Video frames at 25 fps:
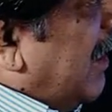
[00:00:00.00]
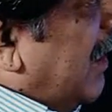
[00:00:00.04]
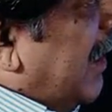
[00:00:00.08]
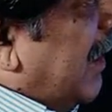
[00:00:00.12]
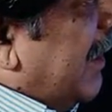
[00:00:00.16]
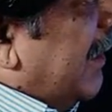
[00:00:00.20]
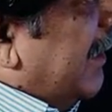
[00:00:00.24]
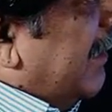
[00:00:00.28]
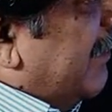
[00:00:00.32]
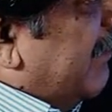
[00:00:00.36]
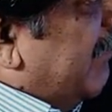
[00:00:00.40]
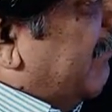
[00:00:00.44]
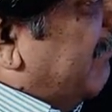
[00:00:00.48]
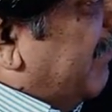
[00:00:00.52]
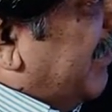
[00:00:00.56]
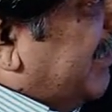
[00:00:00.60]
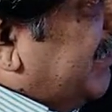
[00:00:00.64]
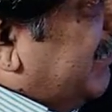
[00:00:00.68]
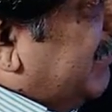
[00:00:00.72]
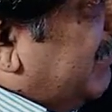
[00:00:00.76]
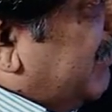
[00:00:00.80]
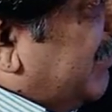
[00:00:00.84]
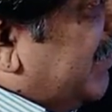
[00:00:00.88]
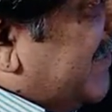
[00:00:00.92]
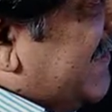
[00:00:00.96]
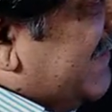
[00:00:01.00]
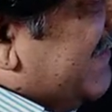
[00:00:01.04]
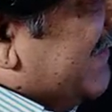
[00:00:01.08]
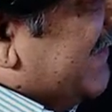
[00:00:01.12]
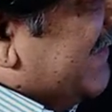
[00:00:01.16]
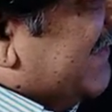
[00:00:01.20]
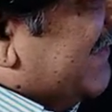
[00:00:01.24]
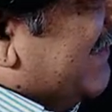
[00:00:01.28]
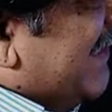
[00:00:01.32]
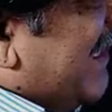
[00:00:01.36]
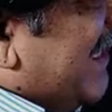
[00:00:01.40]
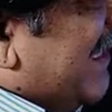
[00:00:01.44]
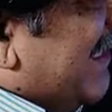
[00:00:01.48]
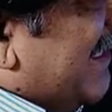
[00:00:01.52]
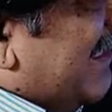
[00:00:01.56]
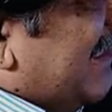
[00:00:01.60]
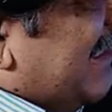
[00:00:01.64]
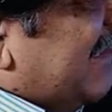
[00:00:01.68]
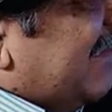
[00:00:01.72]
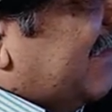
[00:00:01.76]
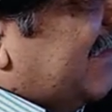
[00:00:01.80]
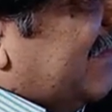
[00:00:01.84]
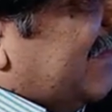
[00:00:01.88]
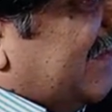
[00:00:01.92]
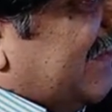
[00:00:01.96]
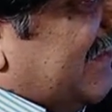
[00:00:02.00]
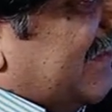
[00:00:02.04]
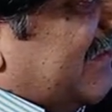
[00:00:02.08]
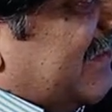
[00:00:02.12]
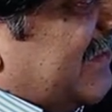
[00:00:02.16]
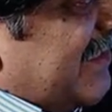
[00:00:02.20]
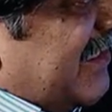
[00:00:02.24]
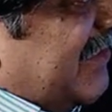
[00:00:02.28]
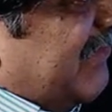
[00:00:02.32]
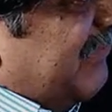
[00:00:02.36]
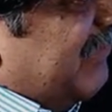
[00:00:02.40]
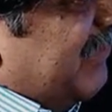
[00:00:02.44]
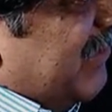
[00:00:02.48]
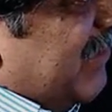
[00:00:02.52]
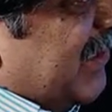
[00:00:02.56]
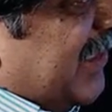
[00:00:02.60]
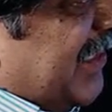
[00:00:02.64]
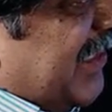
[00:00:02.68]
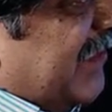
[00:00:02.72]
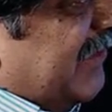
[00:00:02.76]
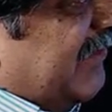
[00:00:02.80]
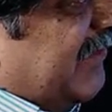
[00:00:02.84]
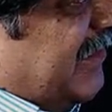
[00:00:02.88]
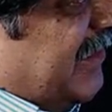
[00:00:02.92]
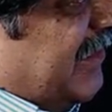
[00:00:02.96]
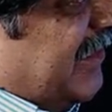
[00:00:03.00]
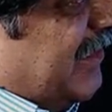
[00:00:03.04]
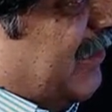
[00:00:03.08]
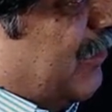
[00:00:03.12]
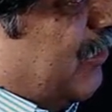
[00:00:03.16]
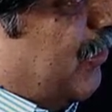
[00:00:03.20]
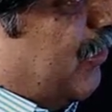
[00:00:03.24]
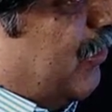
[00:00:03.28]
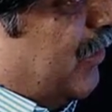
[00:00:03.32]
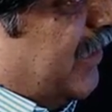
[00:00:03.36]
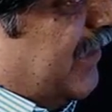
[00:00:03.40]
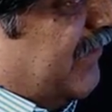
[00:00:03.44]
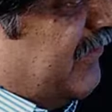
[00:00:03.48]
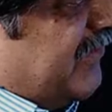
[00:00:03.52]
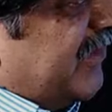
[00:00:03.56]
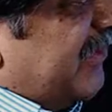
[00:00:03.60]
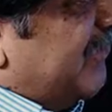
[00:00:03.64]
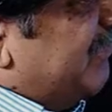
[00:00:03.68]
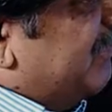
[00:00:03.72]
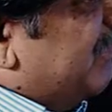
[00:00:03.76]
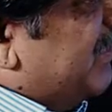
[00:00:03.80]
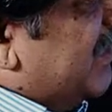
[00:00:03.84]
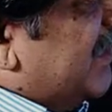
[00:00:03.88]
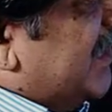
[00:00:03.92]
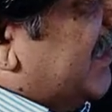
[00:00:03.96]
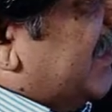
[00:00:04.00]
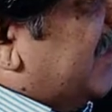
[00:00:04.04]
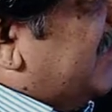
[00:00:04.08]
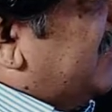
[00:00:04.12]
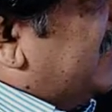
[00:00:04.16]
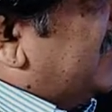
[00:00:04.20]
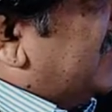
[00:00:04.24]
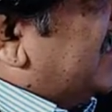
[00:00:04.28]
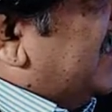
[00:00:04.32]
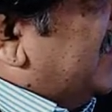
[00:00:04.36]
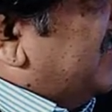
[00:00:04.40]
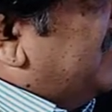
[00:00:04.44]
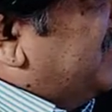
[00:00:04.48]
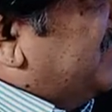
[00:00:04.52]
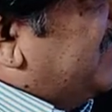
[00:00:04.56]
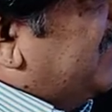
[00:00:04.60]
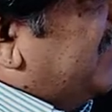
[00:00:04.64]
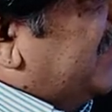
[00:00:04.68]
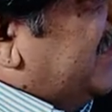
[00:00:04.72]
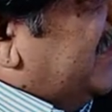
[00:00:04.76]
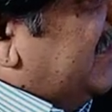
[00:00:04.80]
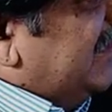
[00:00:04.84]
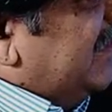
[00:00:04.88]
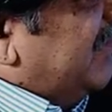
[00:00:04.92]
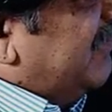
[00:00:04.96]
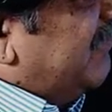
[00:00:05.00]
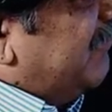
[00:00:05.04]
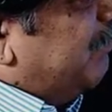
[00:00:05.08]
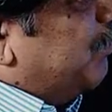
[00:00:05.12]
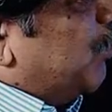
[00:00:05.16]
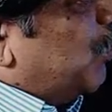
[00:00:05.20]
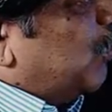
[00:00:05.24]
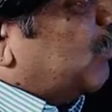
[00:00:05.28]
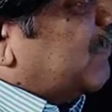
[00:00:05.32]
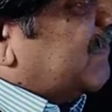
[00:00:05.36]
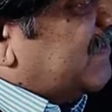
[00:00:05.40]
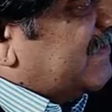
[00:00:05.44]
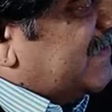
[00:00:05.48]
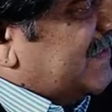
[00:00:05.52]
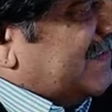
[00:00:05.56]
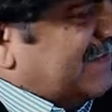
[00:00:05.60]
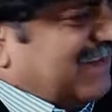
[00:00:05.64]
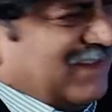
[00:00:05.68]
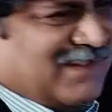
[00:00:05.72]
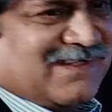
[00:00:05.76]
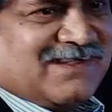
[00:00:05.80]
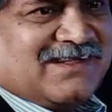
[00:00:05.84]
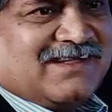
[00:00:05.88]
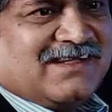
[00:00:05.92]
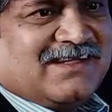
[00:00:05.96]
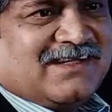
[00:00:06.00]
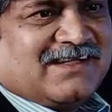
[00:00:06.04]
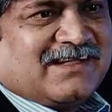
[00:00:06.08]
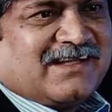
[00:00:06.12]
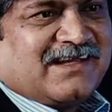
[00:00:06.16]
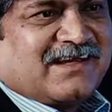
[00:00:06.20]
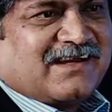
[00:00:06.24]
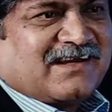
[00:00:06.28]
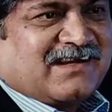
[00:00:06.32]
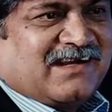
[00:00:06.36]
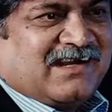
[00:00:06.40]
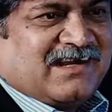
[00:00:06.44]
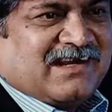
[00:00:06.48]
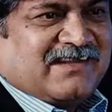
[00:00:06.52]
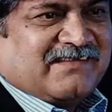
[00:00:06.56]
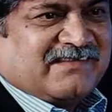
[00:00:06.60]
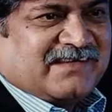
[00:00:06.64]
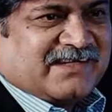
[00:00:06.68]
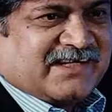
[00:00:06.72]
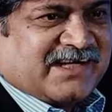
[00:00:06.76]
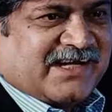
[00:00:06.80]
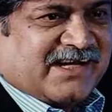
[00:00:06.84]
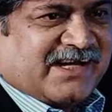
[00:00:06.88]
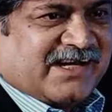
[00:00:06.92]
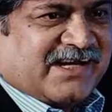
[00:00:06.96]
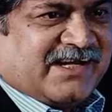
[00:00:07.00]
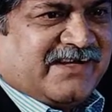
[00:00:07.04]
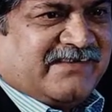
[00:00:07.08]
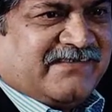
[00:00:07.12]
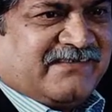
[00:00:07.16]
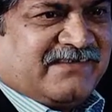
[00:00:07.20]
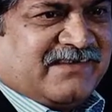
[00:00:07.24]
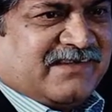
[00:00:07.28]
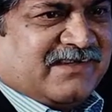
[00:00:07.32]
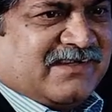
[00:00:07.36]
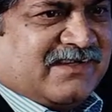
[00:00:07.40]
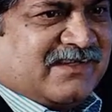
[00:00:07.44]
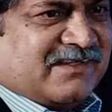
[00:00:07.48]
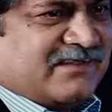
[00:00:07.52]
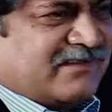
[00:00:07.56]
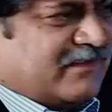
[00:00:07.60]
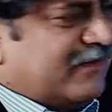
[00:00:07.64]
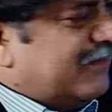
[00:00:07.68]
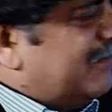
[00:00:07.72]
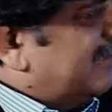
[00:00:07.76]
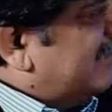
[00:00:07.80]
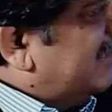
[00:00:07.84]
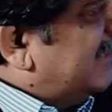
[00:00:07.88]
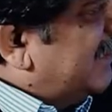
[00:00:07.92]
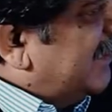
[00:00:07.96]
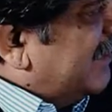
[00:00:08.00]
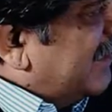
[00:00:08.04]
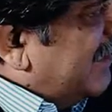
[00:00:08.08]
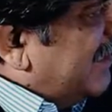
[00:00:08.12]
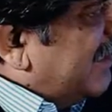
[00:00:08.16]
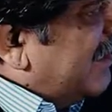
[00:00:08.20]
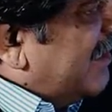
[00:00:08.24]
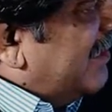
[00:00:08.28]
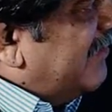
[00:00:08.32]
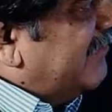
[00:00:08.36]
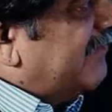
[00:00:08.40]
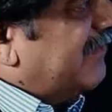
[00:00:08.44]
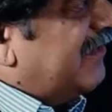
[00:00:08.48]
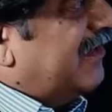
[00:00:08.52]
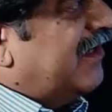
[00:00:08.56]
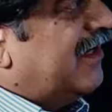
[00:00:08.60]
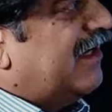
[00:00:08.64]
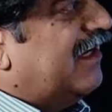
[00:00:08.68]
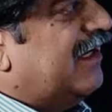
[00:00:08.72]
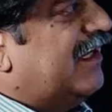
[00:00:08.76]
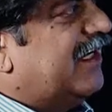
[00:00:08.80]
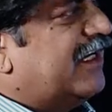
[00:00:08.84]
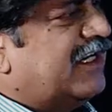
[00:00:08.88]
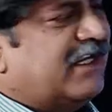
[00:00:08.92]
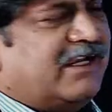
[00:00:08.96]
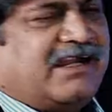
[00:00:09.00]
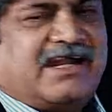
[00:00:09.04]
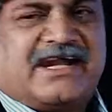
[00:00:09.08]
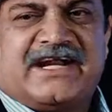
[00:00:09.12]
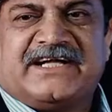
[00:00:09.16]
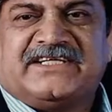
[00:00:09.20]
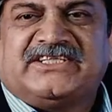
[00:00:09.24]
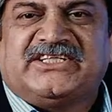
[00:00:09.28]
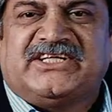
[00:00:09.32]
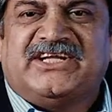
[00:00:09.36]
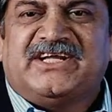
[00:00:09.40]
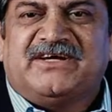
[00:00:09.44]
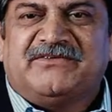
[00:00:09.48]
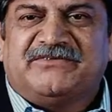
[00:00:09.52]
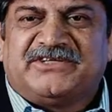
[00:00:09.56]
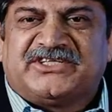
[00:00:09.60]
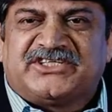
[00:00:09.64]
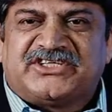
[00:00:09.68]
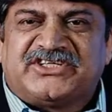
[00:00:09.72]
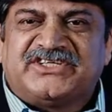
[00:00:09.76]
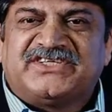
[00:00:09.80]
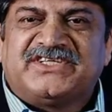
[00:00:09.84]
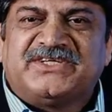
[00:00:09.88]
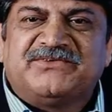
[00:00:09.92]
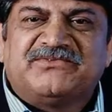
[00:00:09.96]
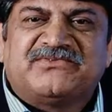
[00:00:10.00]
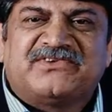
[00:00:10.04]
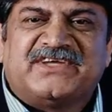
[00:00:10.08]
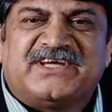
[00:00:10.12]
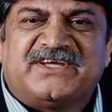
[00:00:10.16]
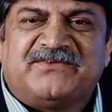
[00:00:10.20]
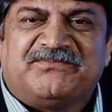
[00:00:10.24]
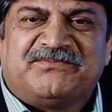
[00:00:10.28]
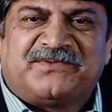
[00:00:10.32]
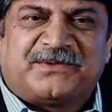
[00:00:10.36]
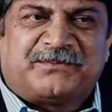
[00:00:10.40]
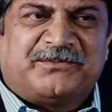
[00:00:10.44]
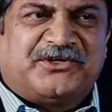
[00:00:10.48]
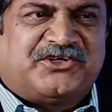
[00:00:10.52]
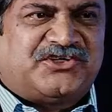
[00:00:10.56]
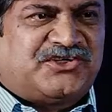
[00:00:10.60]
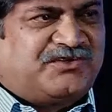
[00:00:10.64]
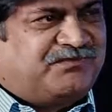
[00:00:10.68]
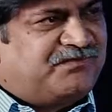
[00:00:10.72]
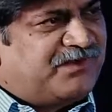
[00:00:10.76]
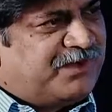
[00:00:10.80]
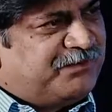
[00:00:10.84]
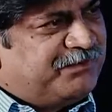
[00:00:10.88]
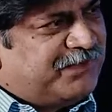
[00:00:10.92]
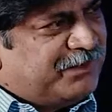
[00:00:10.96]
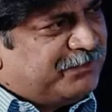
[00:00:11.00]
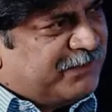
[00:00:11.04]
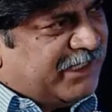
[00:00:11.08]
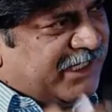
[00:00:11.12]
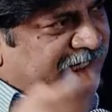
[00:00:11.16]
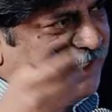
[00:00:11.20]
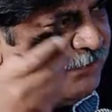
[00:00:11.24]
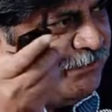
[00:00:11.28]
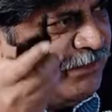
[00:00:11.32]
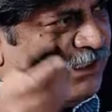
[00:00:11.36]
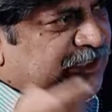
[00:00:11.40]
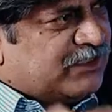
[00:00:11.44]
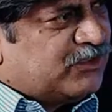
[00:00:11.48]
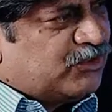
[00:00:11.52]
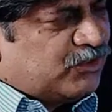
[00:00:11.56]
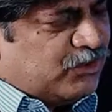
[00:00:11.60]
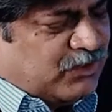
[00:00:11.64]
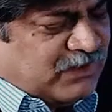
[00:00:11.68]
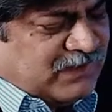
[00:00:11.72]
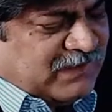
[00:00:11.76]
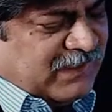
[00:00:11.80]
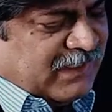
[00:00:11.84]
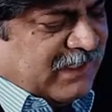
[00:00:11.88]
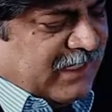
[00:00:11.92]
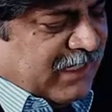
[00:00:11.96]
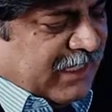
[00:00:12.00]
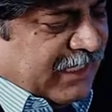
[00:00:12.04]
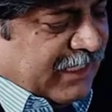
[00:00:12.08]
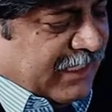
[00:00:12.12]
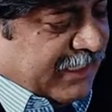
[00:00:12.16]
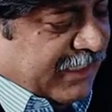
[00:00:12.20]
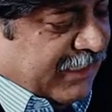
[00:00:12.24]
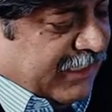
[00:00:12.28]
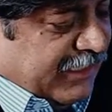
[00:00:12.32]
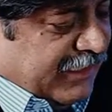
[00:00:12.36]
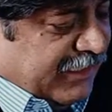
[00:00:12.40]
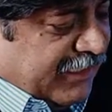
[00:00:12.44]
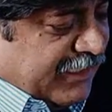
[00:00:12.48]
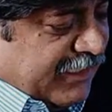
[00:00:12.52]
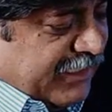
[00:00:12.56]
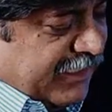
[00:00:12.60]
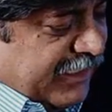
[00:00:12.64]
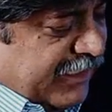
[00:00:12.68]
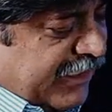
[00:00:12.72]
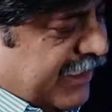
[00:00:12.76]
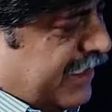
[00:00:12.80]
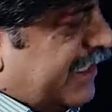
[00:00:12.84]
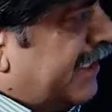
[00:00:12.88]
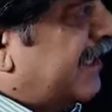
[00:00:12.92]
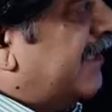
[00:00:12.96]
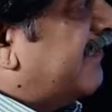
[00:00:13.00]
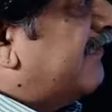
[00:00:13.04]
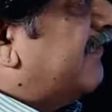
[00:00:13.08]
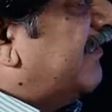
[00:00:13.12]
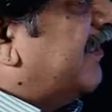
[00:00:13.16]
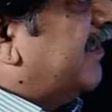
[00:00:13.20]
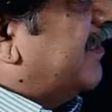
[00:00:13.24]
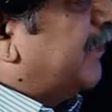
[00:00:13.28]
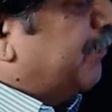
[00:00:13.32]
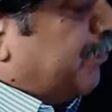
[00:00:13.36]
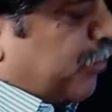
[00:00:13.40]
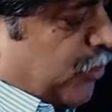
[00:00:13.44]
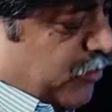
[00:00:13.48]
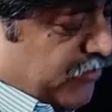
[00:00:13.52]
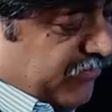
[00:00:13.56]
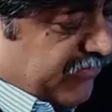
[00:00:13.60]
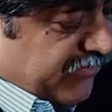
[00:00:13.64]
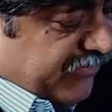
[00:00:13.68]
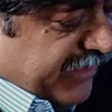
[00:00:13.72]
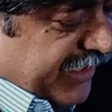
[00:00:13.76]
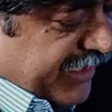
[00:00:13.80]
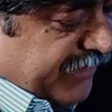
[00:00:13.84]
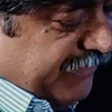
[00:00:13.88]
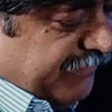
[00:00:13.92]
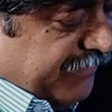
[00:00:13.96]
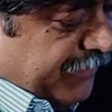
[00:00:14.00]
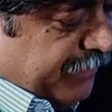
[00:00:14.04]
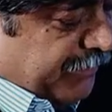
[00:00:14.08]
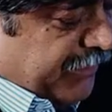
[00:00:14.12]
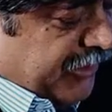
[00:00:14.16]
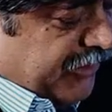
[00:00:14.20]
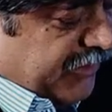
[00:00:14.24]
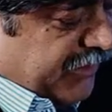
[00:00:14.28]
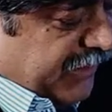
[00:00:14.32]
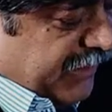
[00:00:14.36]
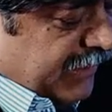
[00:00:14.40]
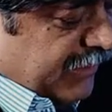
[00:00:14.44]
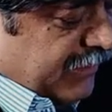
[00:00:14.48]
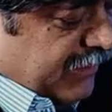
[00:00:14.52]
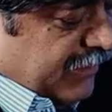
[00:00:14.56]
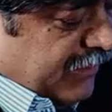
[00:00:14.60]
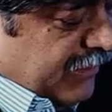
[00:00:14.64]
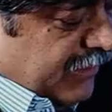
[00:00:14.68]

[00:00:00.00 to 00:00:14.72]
And uh, what you notice is that this is in the stressful condition, in a chronic stressful condition. Can you see these processes? They are called as the dendrites. So the dendrites are like an antenna which receives the information from the multiple source and then it integrates and it processes the information.